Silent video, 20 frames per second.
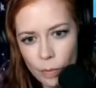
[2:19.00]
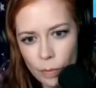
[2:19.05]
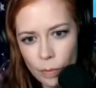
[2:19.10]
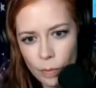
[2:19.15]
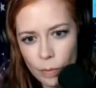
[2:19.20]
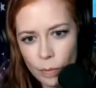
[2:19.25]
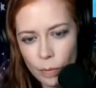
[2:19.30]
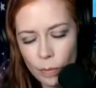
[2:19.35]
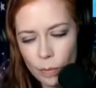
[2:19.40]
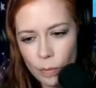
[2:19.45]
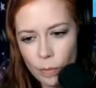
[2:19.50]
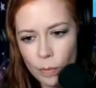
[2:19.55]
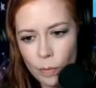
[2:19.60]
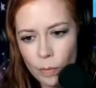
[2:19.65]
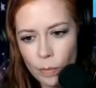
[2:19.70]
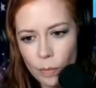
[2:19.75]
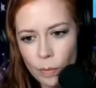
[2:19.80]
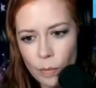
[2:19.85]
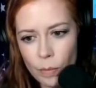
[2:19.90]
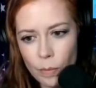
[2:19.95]

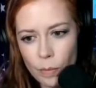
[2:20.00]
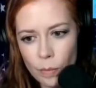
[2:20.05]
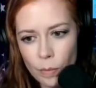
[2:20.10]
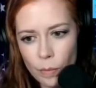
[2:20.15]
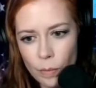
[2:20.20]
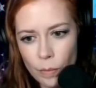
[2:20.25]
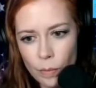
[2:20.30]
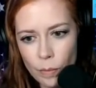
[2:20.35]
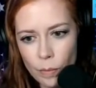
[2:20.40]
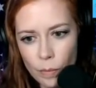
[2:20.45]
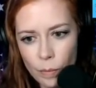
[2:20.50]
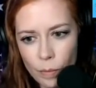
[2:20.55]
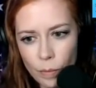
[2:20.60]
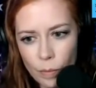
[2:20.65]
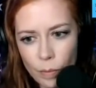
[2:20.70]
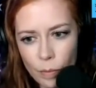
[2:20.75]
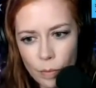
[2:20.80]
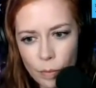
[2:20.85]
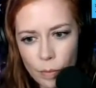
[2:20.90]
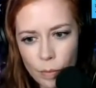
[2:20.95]

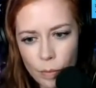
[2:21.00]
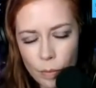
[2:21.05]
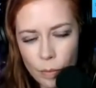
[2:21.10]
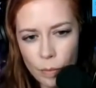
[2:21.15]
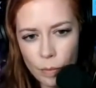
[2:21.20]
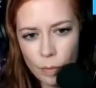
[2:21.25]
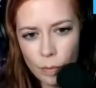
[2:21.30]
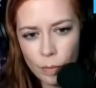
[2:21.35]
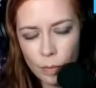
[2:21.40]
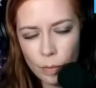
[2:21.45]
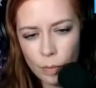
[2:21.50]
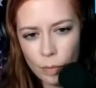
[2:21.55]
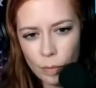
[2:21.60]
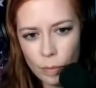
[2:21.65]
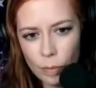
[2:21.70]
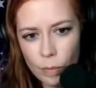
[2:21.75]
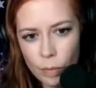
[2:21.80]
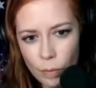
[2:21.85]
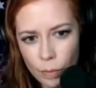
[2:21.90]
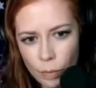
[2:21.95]

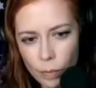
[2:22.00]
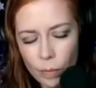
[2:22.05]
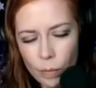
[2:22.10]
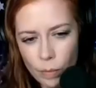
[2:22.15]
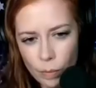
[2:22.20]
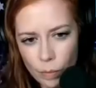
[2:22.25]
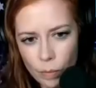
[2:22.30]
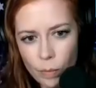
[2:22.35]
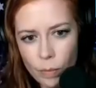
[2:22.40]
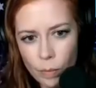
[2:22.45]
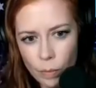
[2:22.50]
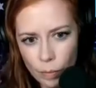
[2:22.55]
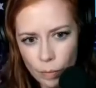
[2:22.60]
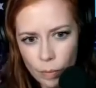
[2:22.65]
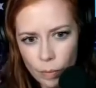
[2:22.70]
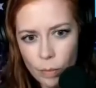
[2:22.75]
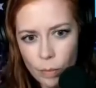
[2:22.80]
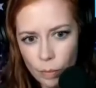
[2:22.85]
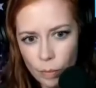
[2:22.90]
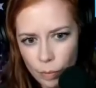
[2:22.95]

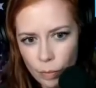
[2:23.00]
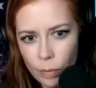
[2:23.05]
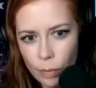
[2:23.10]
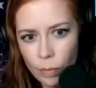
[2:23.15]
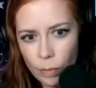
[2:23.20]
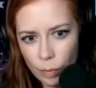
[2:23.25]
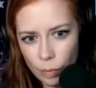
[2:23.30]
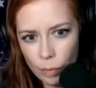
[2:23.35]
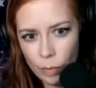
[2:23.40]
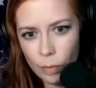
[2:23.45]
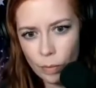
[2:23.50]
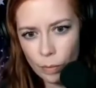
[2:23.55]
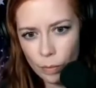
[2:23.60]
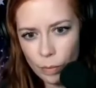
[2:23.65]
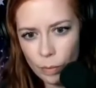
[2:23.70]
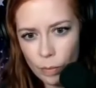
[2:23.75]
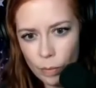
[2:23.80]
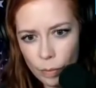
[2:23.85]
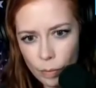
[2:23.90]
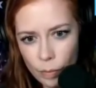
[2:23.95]

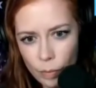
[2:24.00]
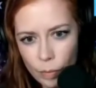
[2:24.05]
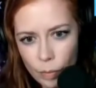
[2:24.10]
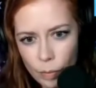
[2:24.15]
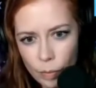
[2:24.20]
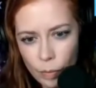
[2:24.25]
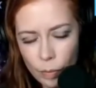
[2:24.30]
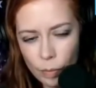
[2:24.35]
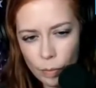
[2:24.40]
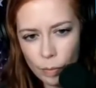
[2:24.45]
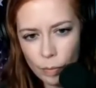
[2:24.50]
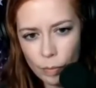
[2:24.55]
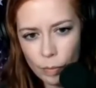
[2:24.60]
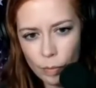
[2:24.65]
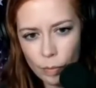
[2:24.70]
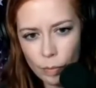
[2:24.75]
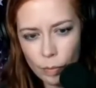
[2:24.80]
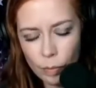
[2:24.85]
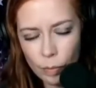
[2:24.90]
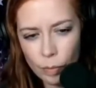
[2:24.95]

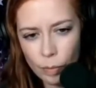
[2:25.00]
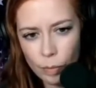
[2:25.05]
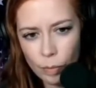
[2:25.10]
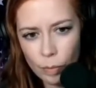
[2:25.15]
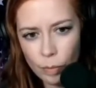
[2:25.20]
(not speaking)